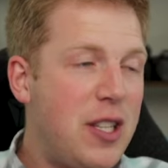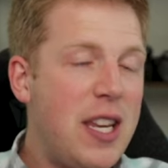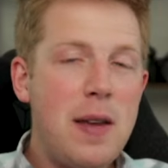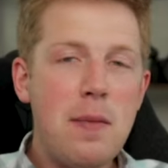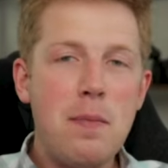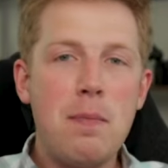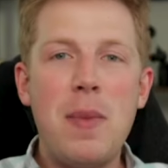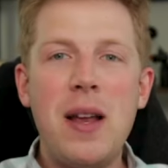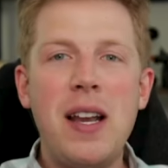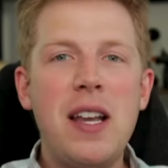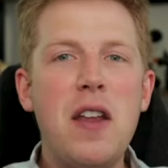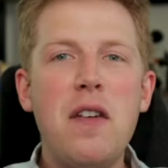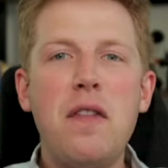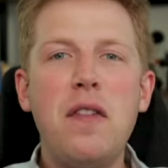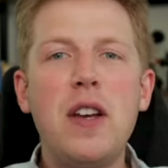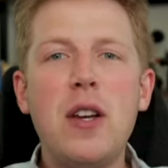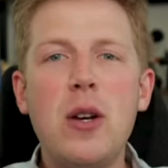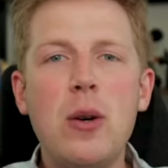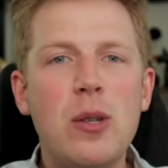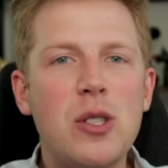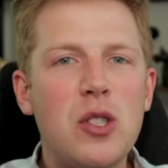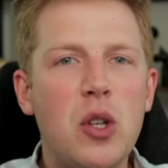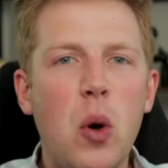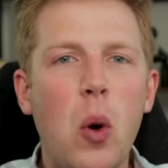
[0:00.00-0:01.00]
see,
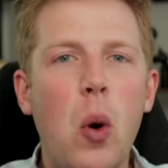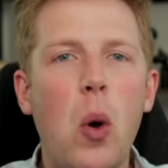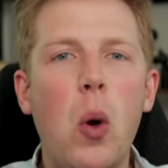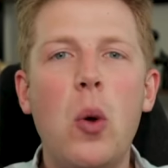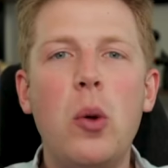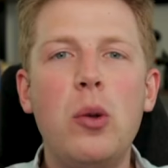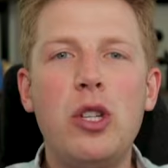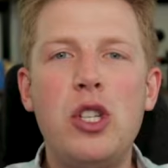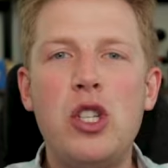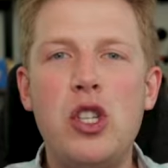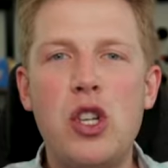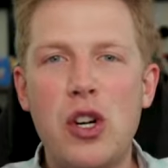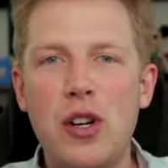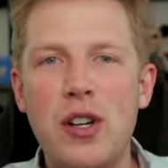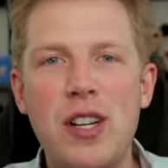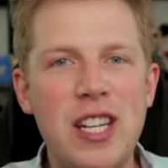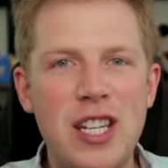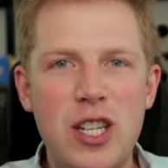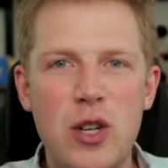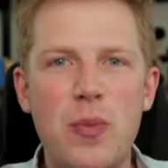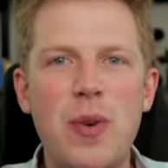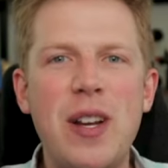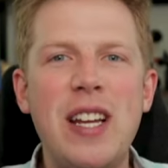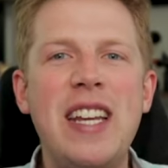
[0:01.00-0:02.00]
Magnifico's whole journey
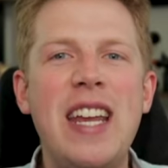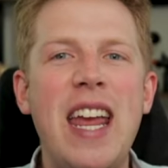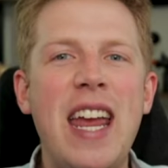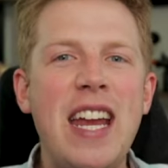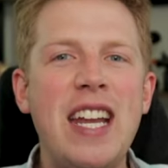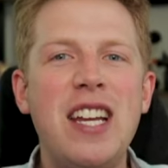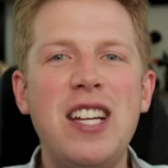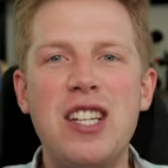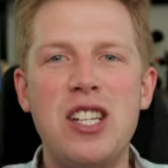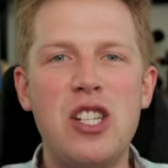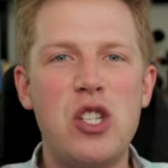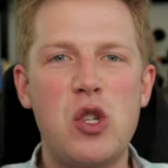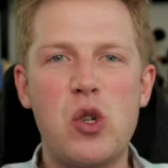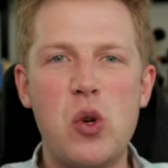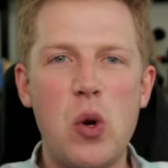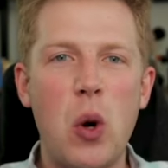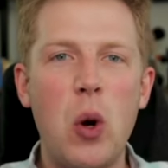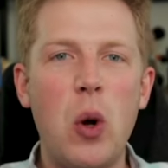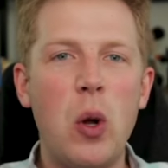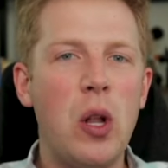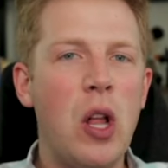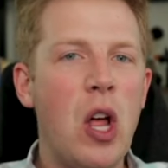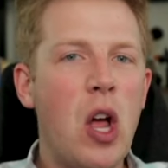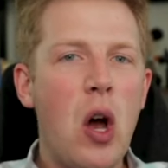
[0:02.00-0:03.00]
to regain
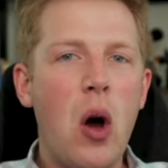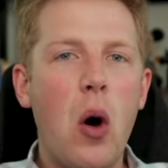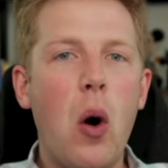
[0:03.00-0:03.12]
control